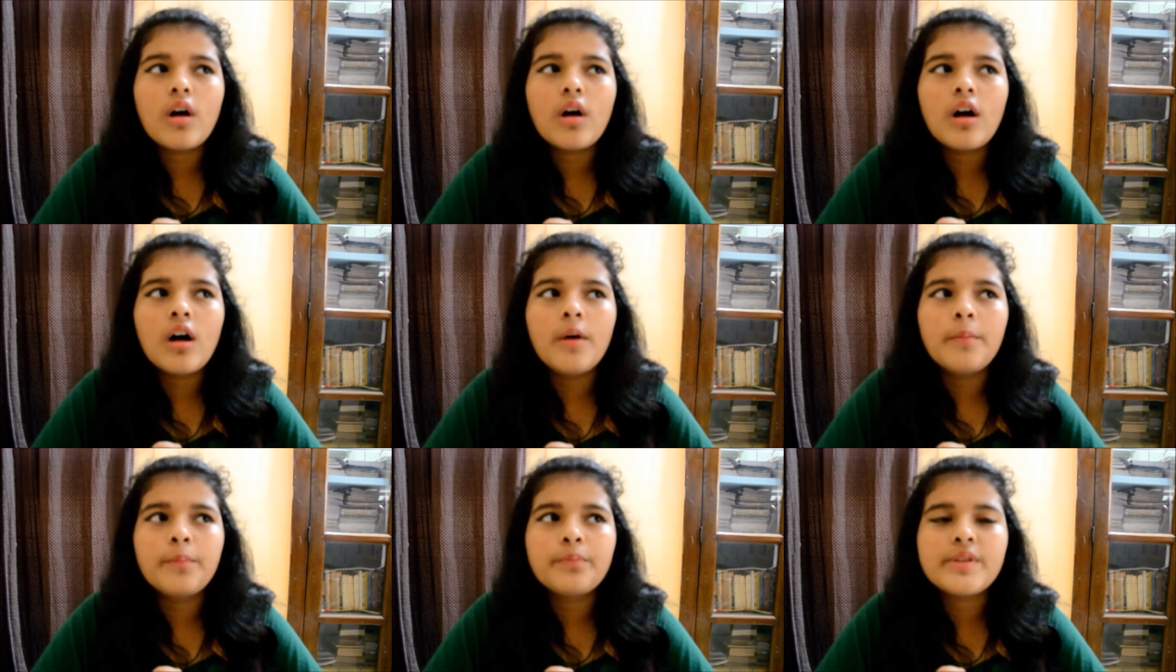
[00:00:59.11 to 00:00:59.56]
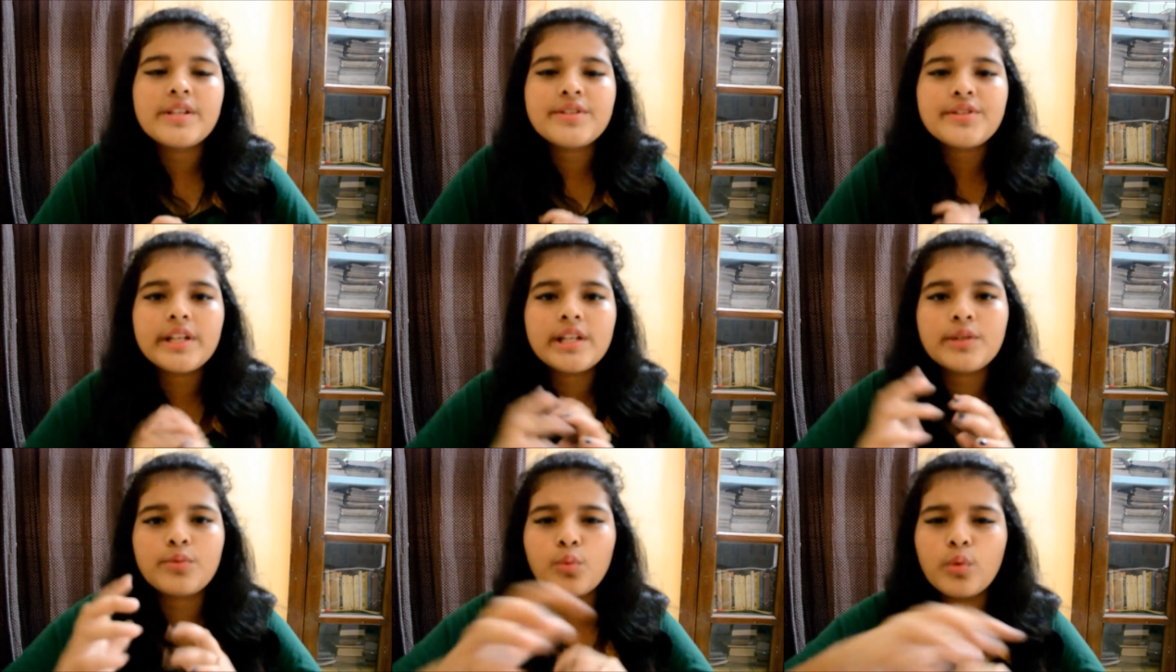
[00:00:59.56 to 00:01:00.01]
um, this
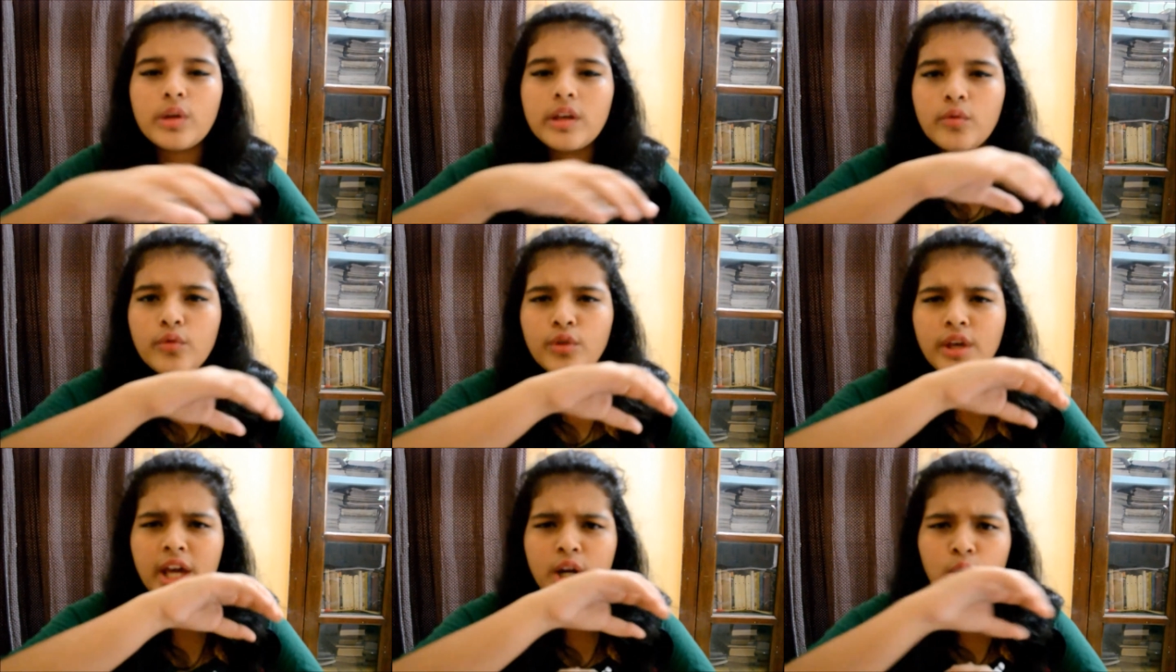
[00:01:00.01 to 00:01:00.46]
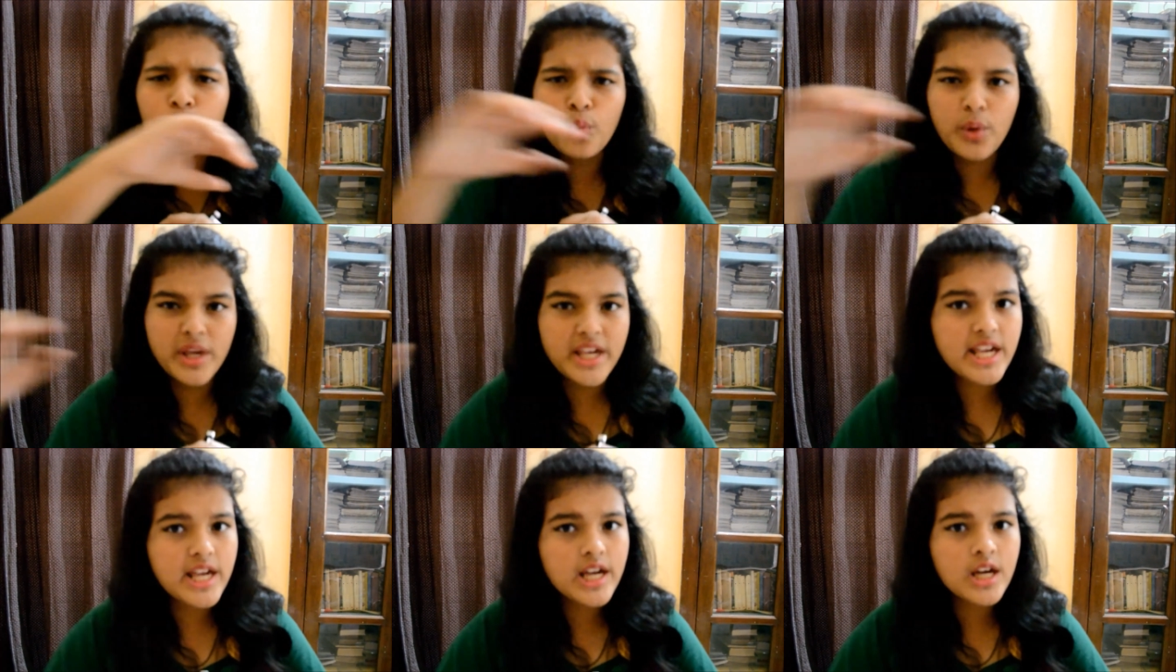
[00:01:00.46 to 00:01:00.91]
like we get a
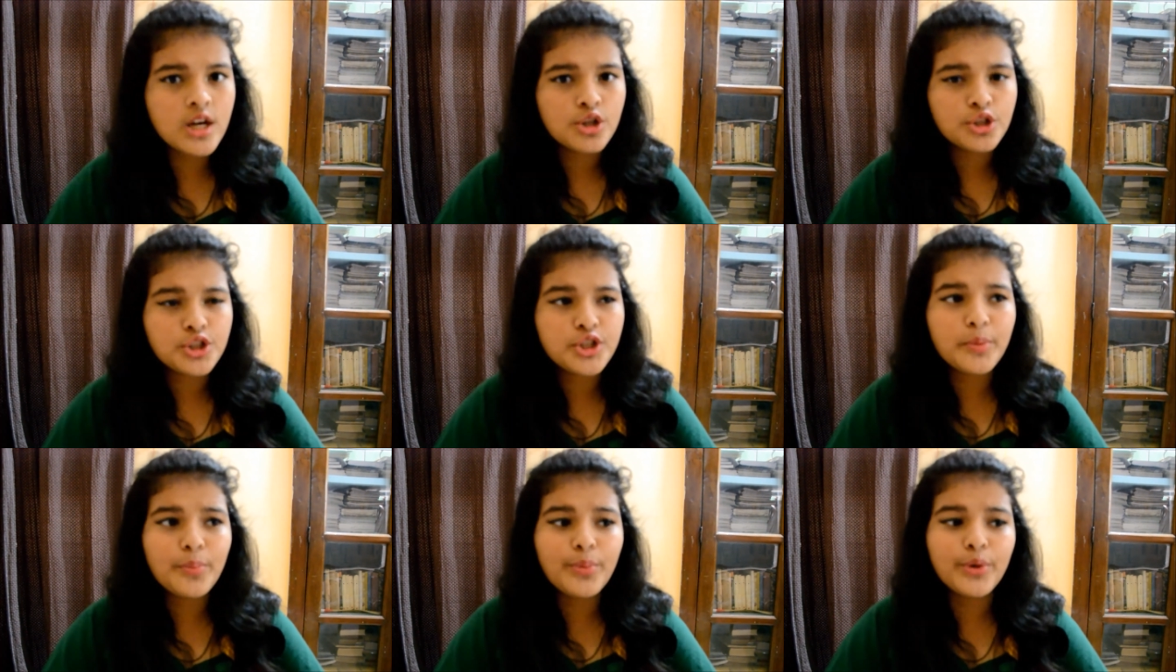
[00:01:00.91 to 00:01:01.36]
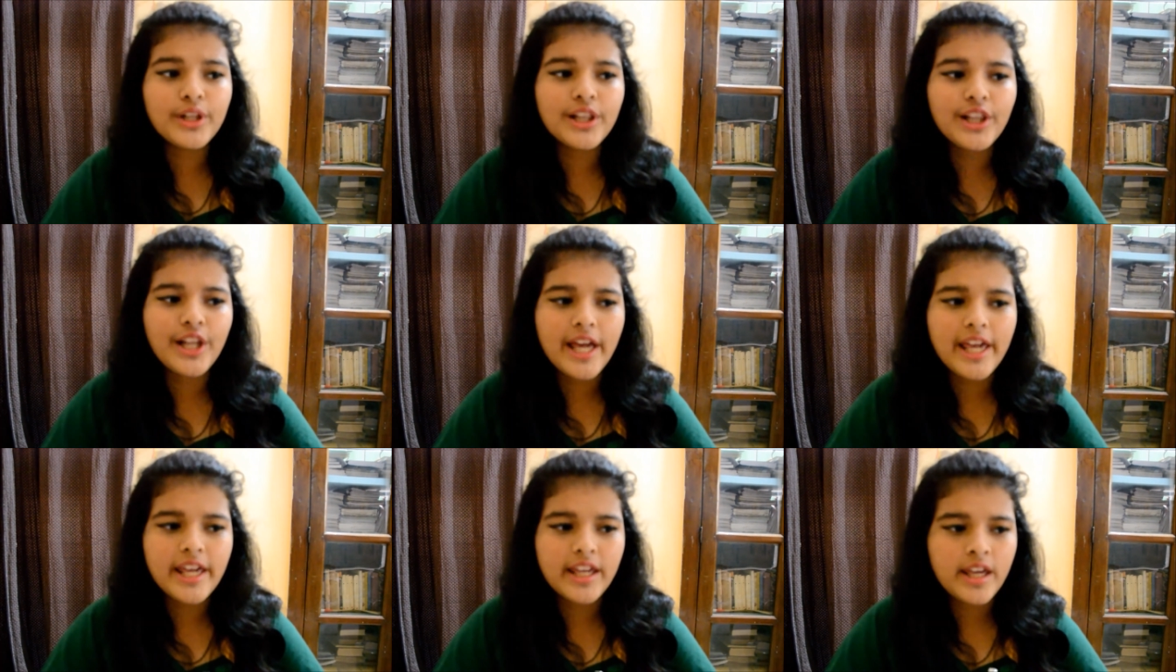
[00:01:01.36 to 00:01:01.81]
week to put
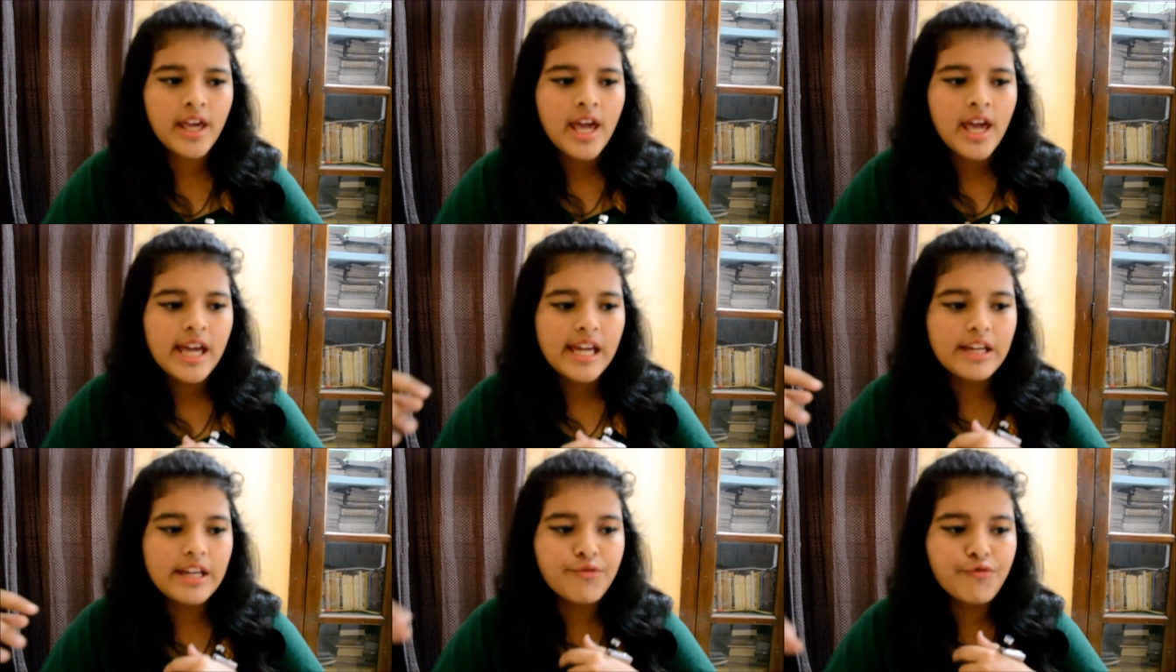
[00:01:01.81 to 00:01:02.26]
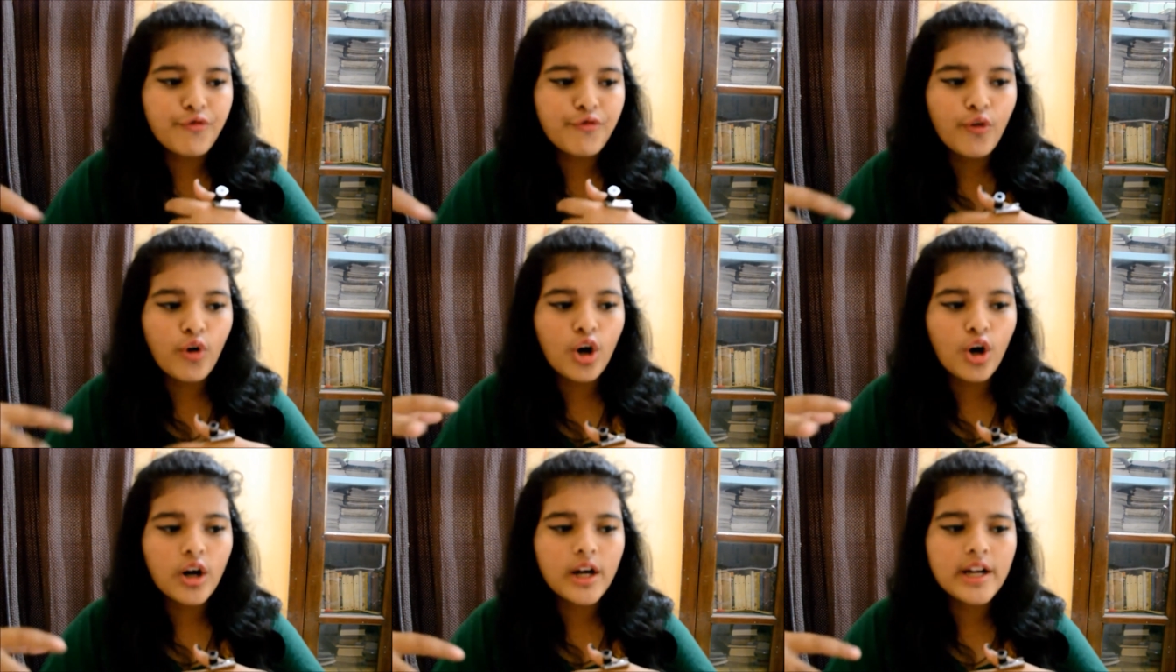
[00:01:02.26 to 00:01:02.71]
like
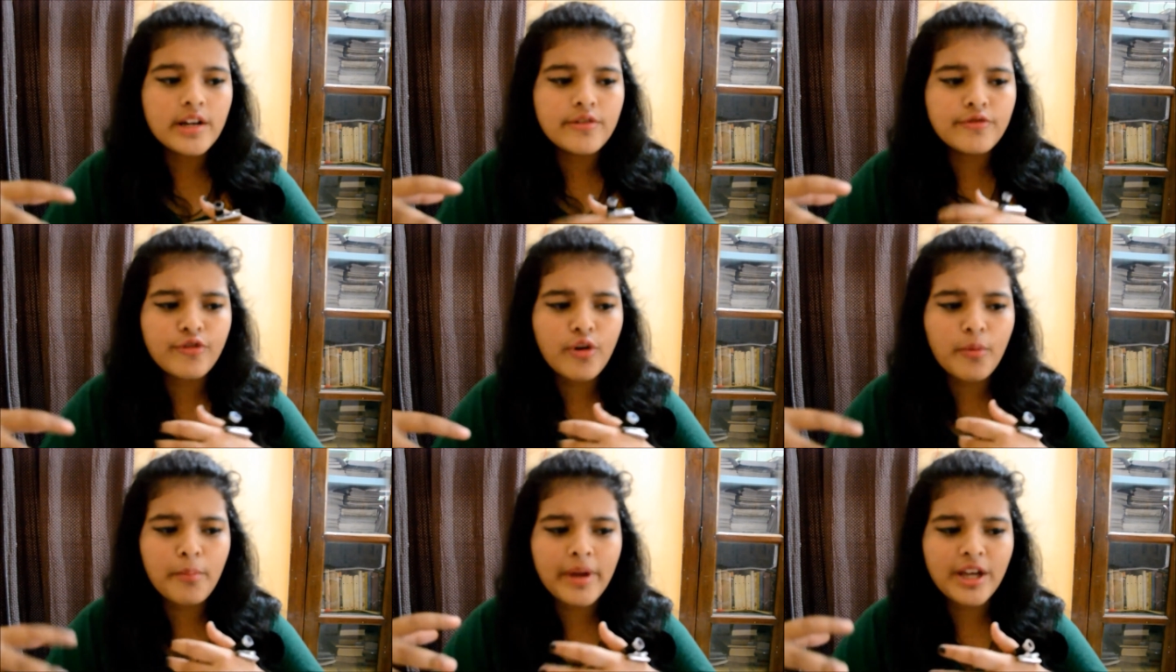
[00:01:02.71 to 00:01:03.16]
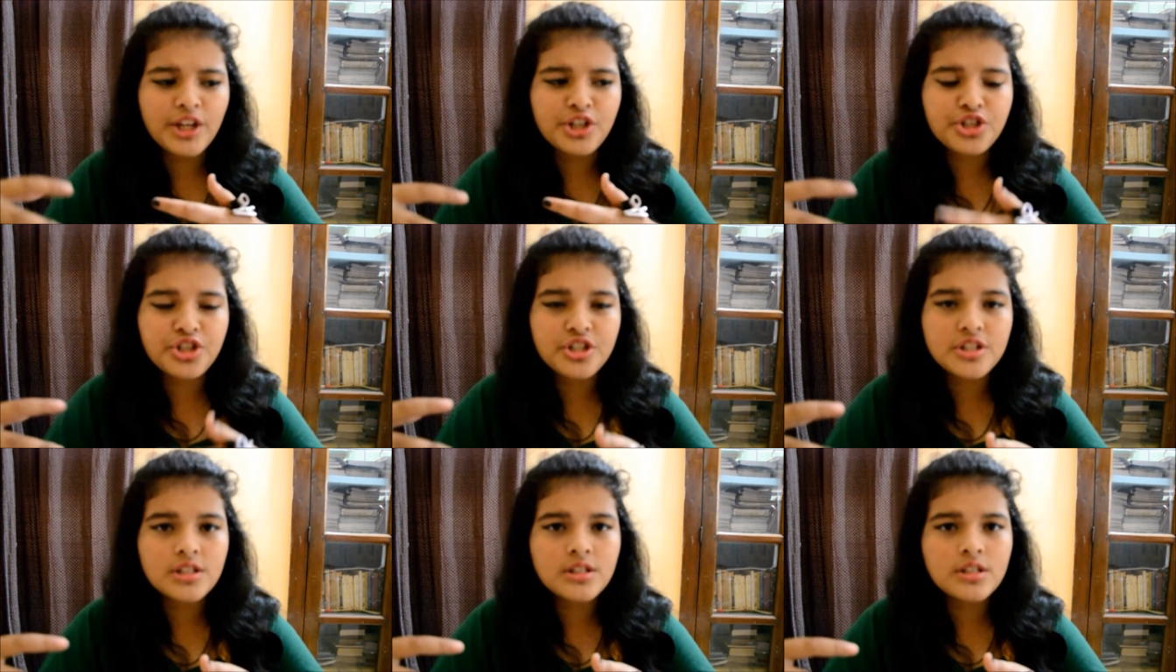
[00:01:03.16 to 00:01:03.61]
info
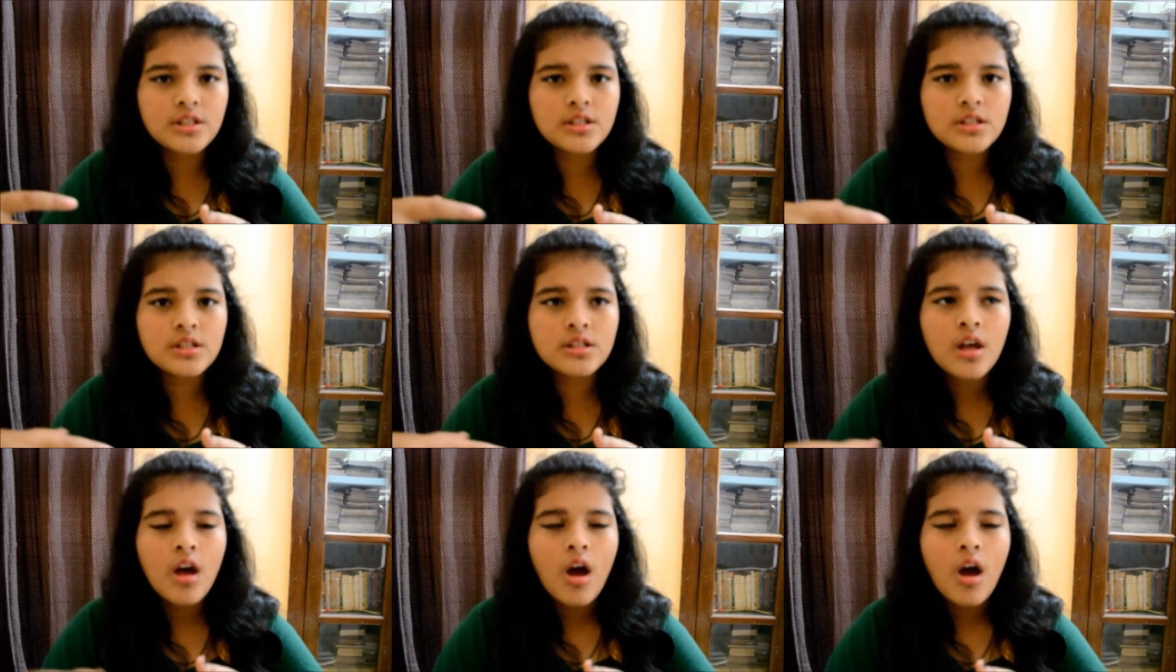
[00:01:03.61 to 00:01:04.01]
informations